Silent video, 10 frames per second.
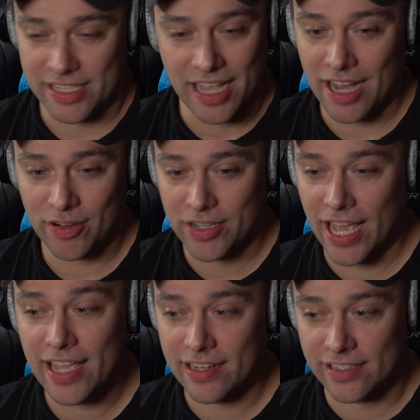
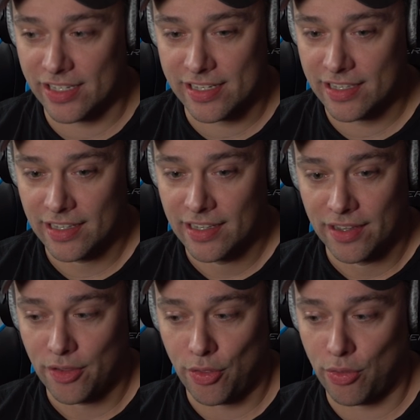okay to just
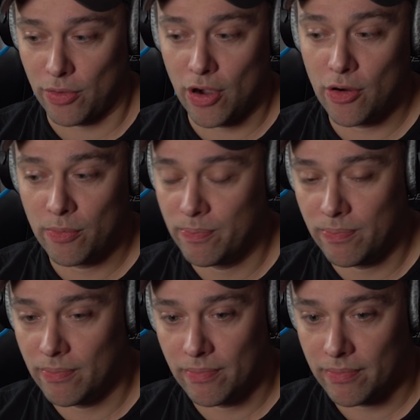throw
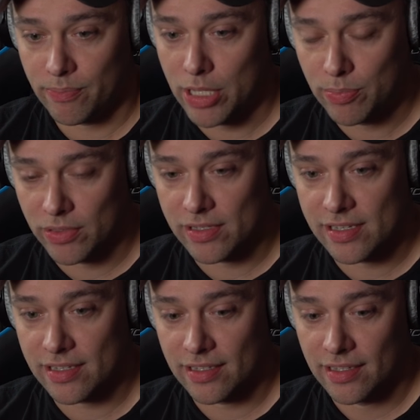
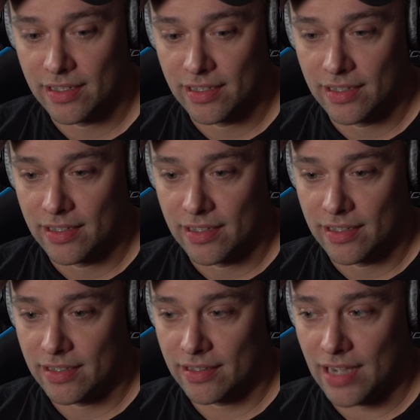people's
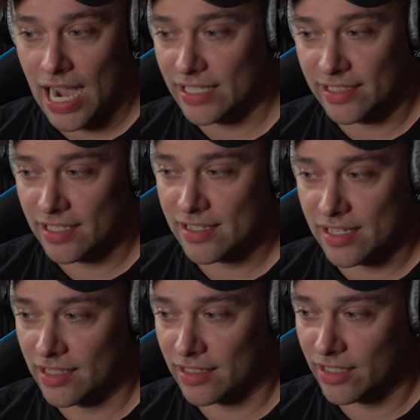ideas
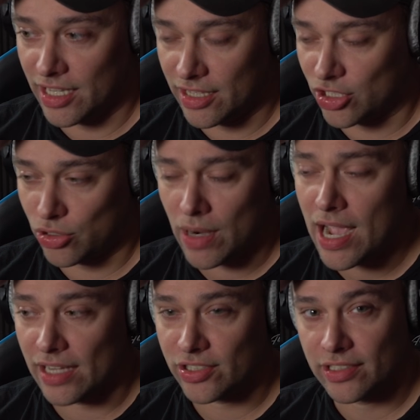in the
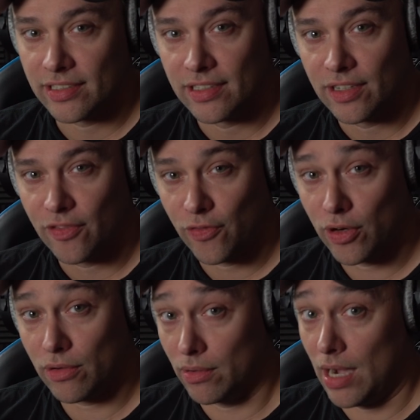trash.
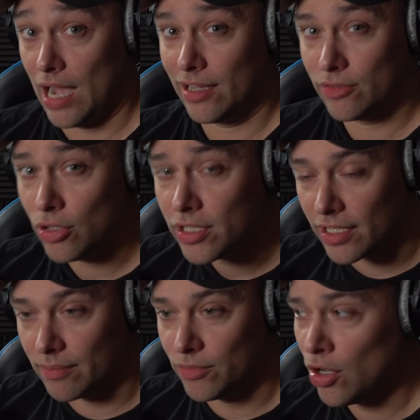Look at
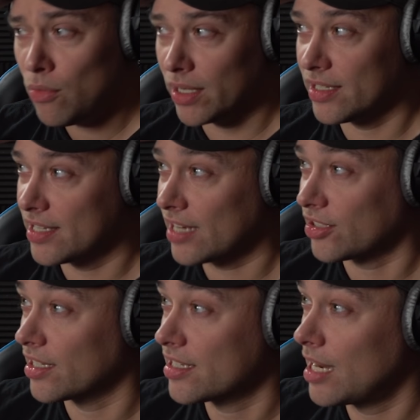them. No one is
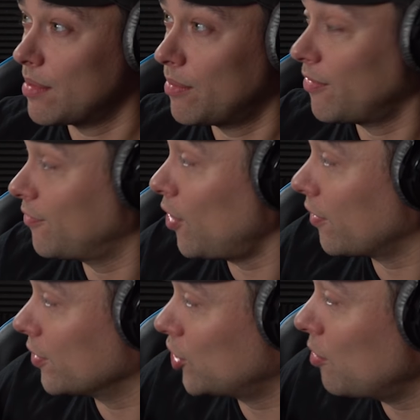actually excited about voting for Joe